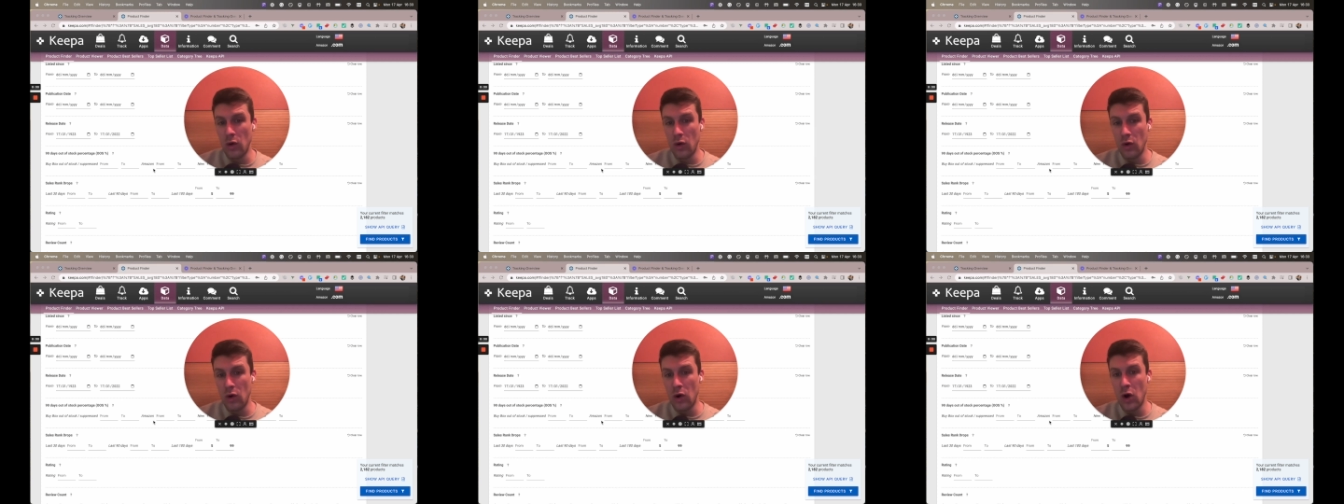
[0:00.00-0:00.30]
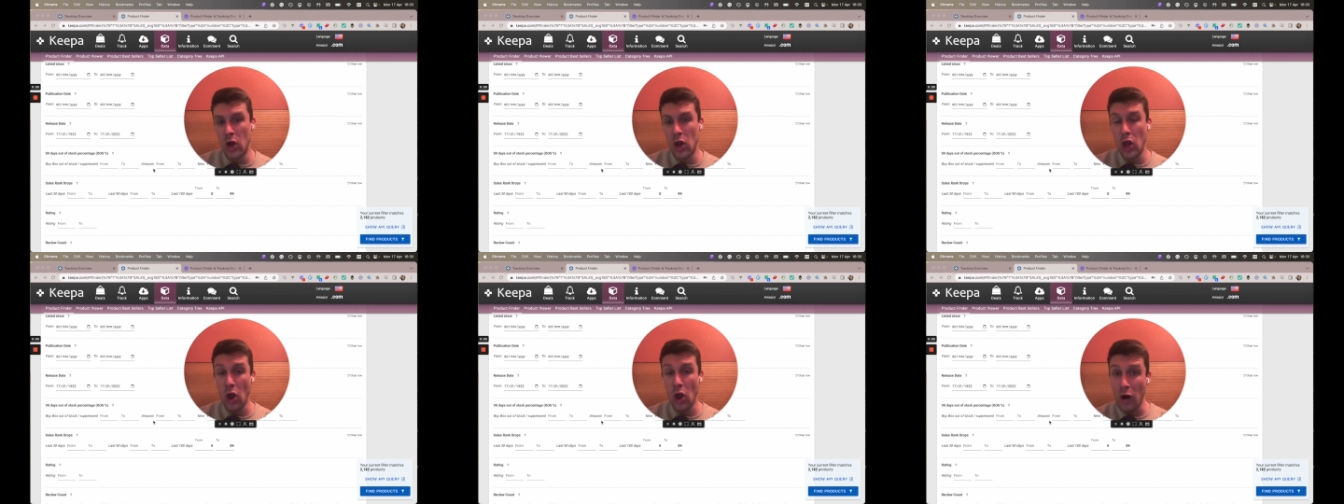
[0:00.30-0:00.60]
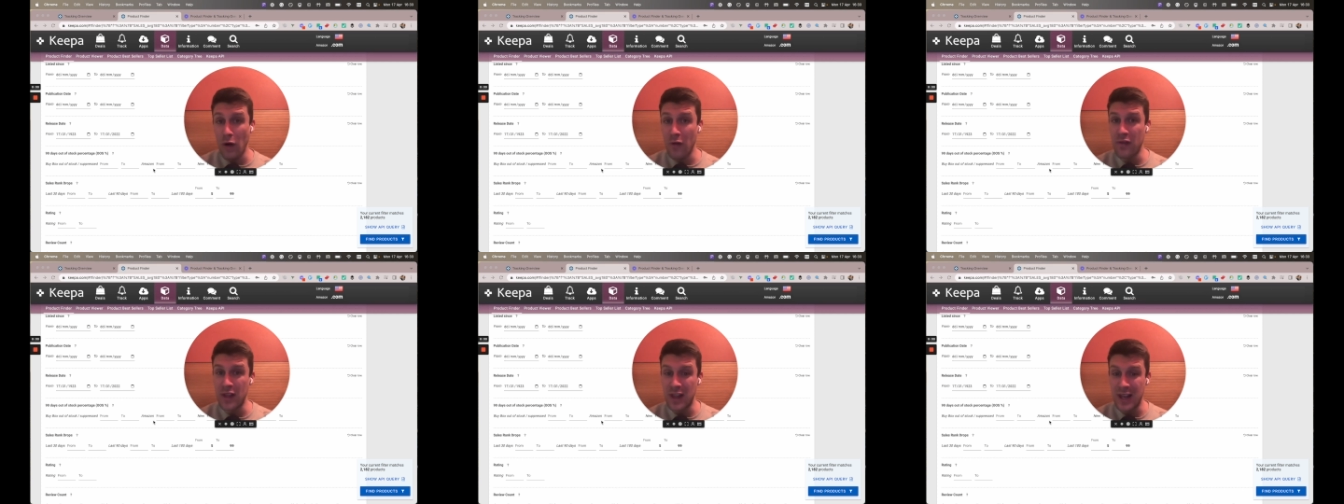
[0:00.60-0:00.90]
a lot
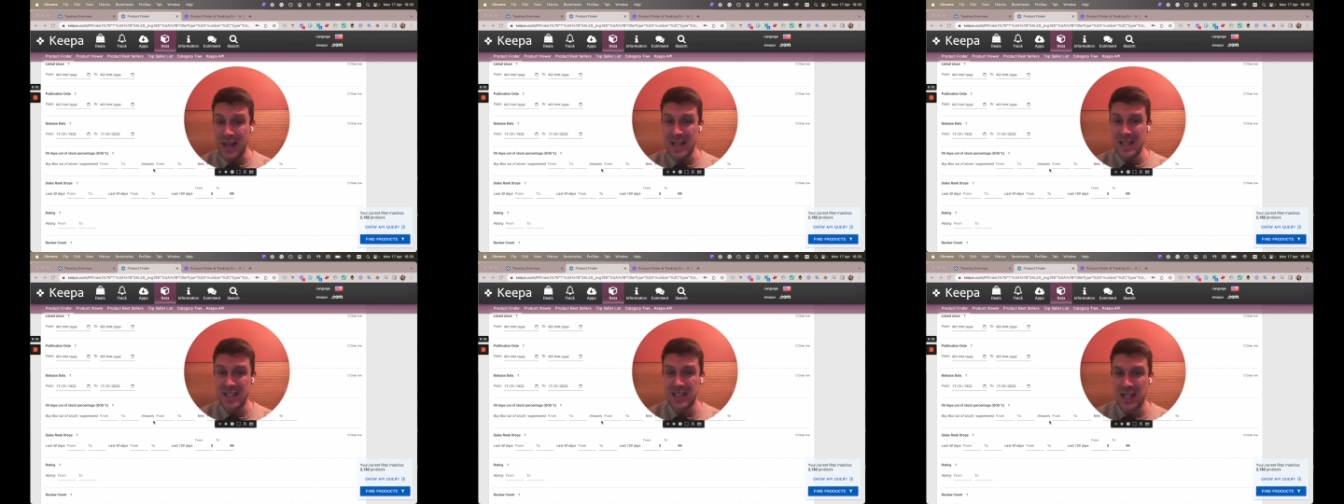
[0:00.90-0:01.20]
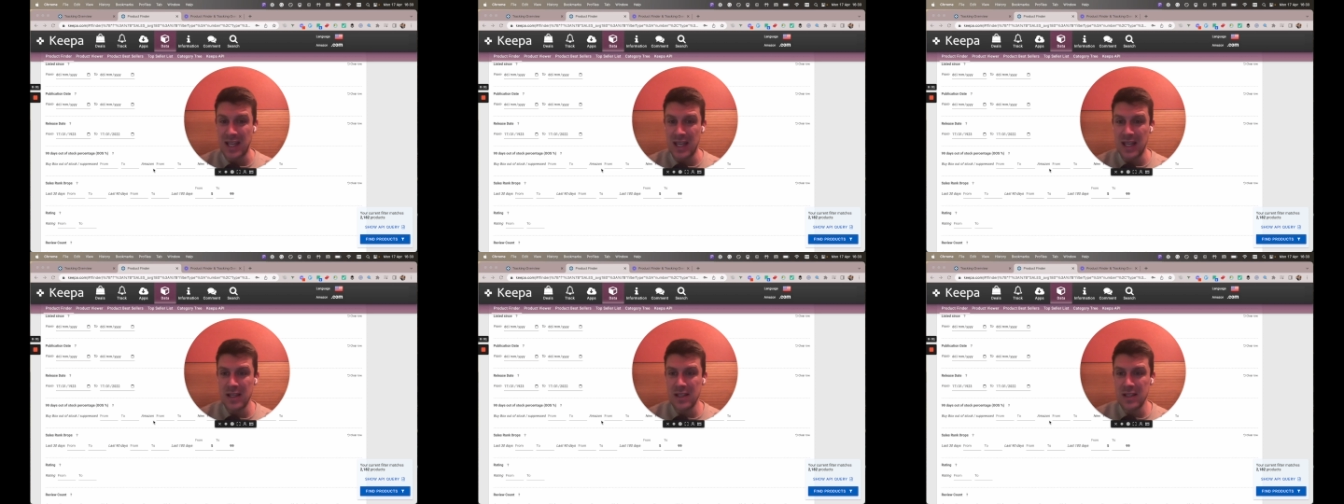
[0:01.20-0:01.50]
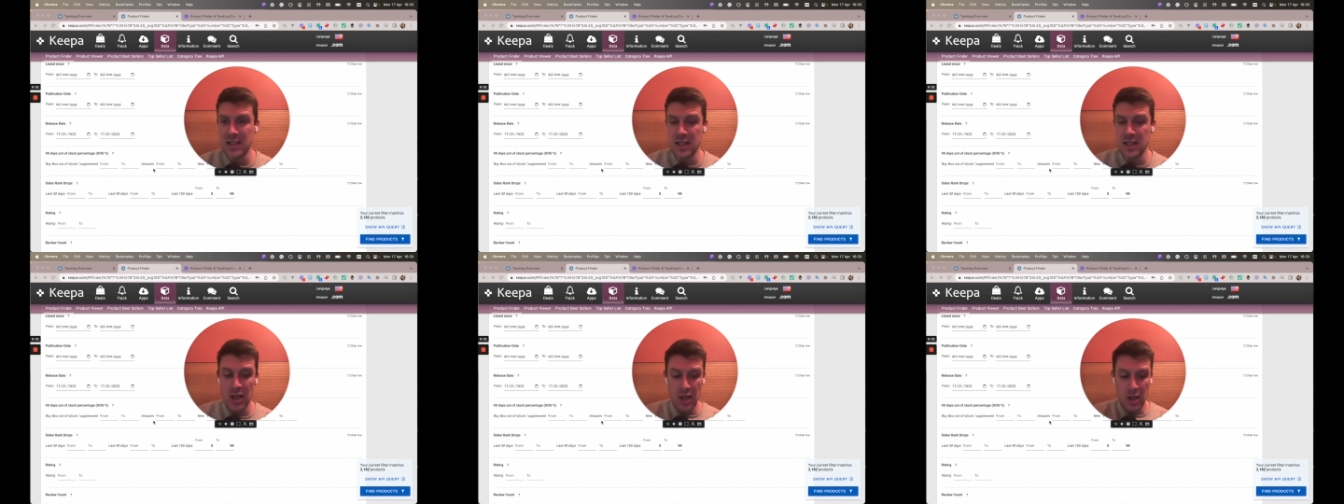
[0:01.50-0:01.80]
of the
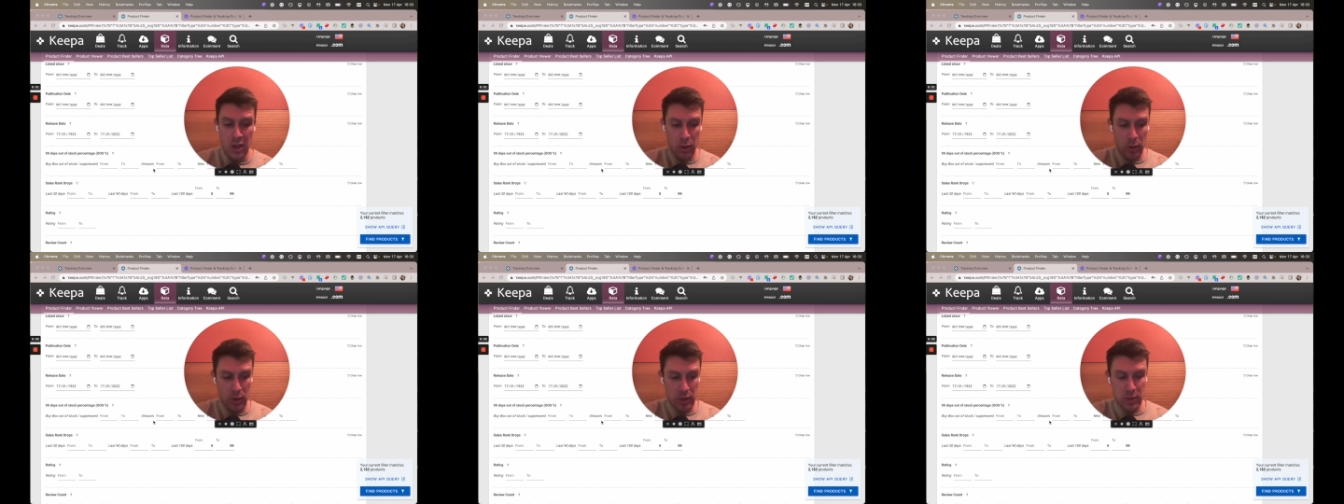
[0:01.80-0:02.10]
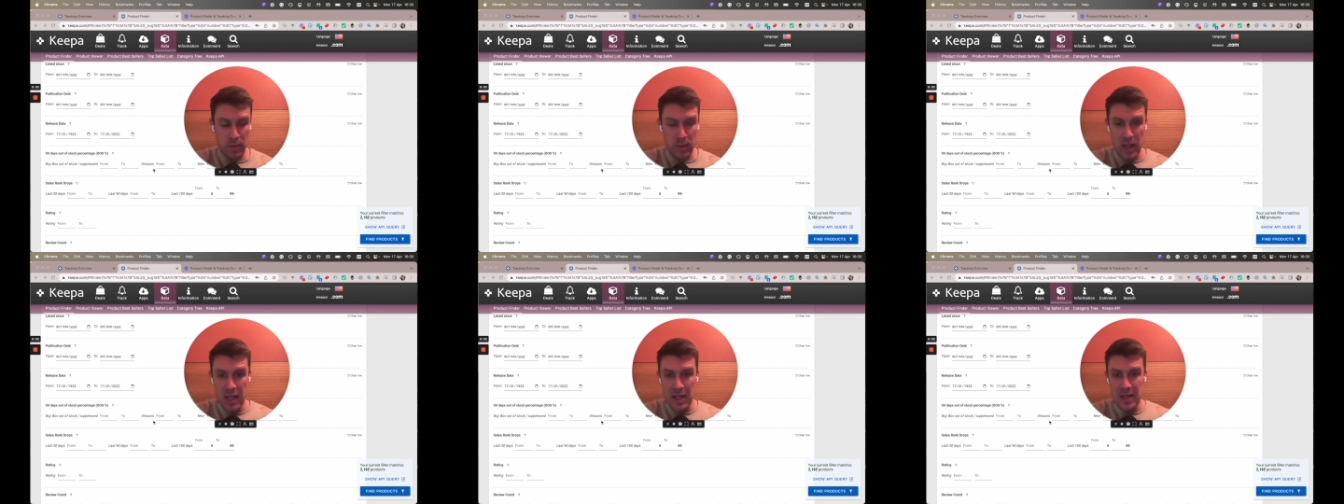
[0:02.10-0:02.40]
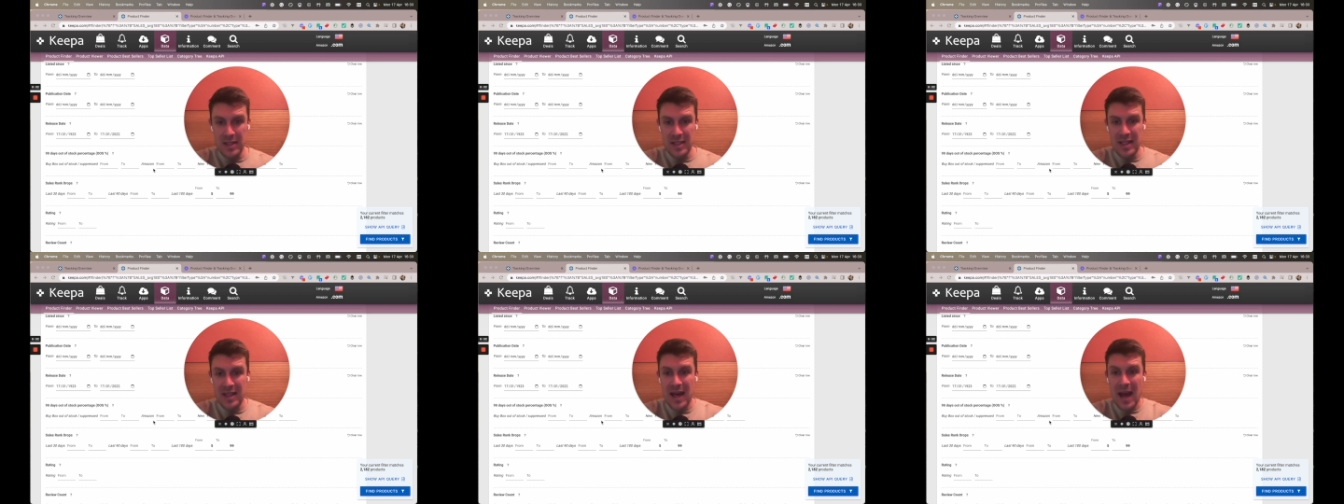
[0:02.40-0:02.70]
listings, which
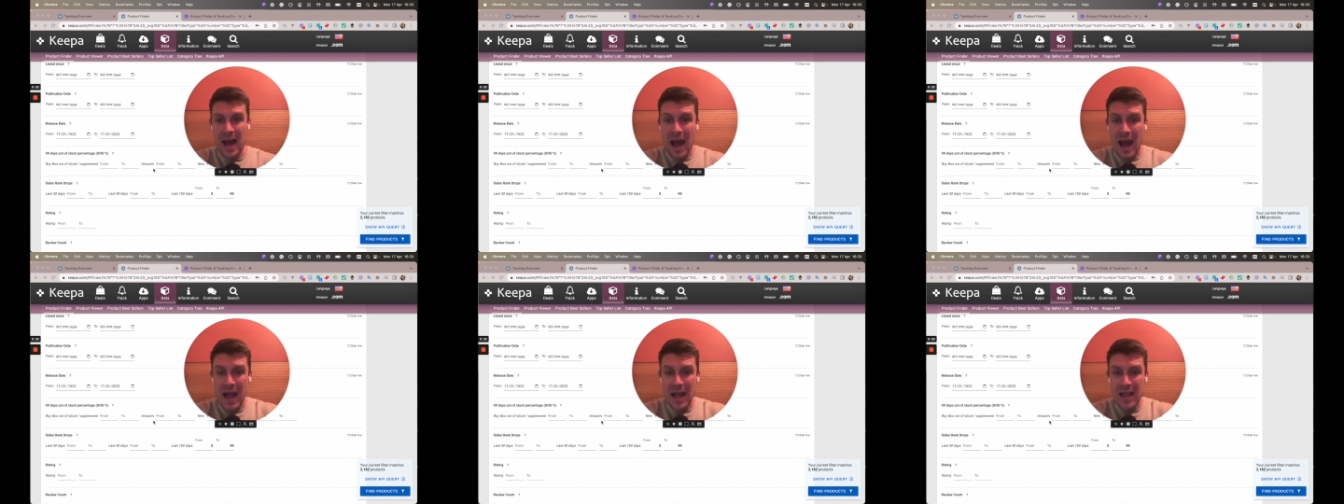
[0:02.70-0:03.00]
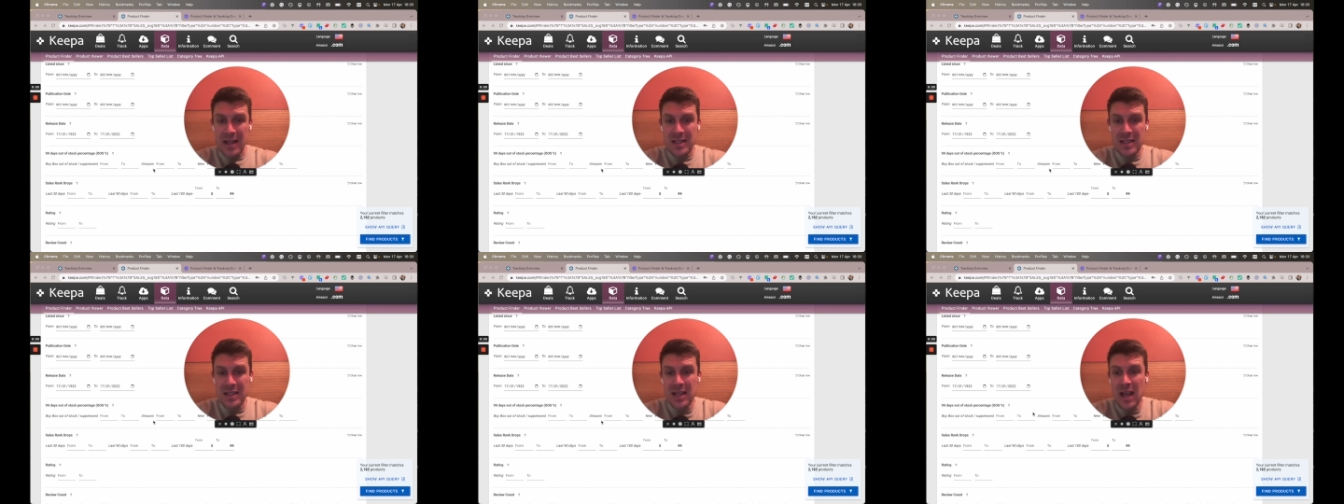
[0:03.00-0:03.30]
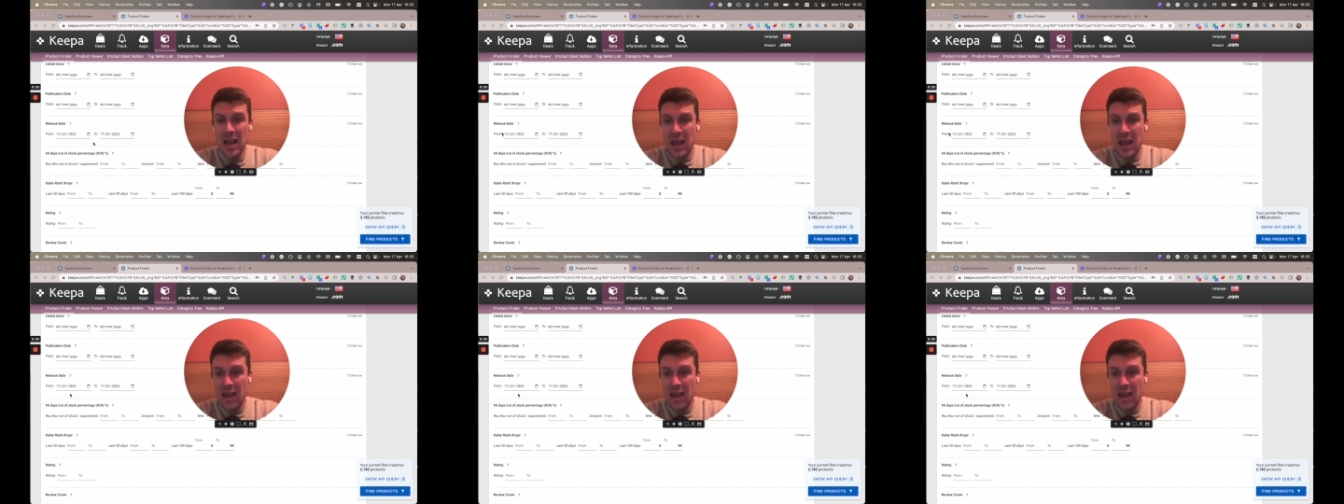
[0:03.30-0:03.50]
means that